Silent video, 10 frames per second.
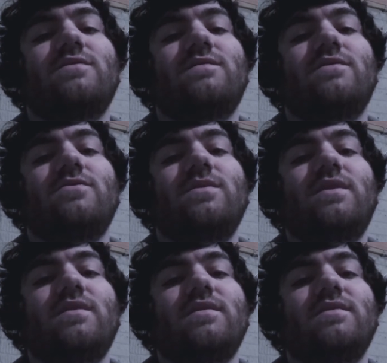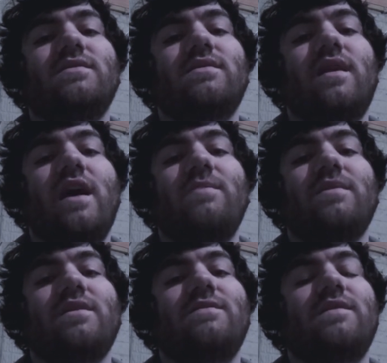with you because I've
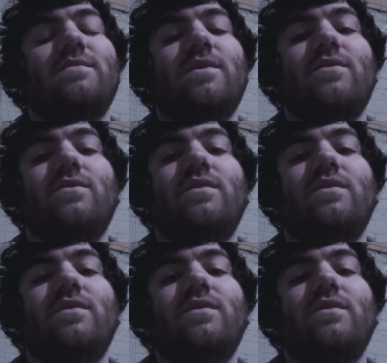been living it my whole